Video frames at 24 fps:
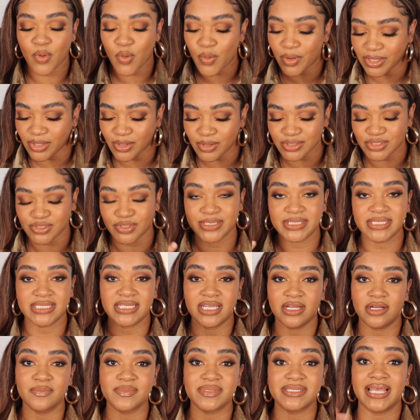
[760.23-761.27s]
oils or
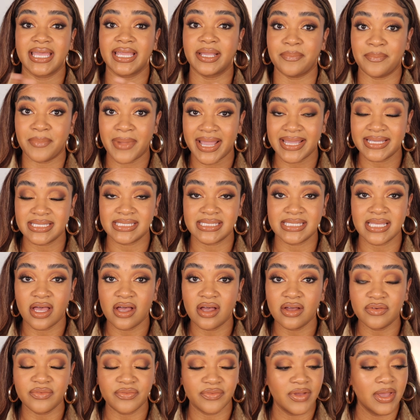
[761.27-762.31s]
serums like
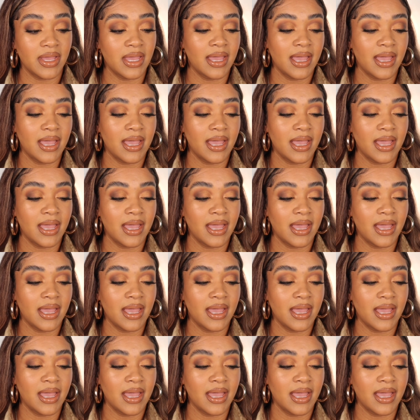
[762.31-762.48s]
myself,